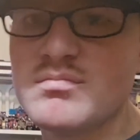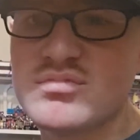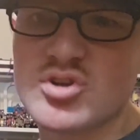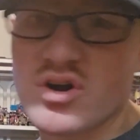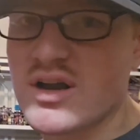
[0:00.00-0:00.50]

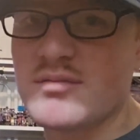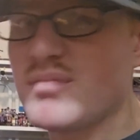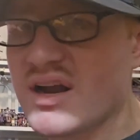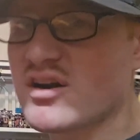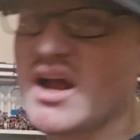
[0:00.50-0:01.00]
during
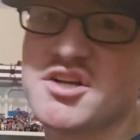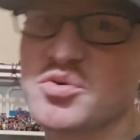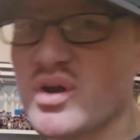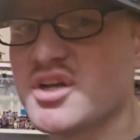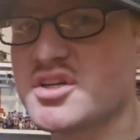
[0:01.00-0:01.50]
my
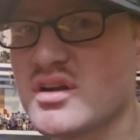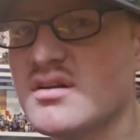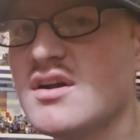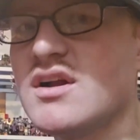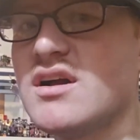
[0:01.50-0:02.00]
graduation,
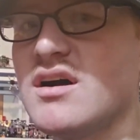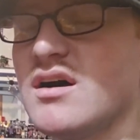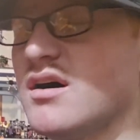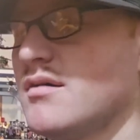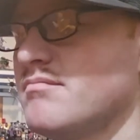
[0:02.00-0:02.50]

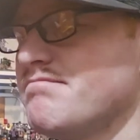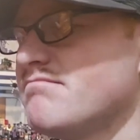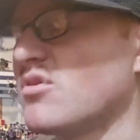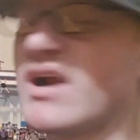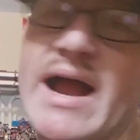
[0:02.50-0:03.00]

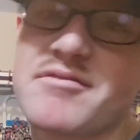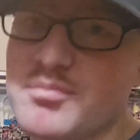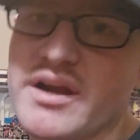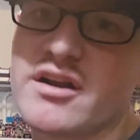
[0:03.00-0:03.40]
or after my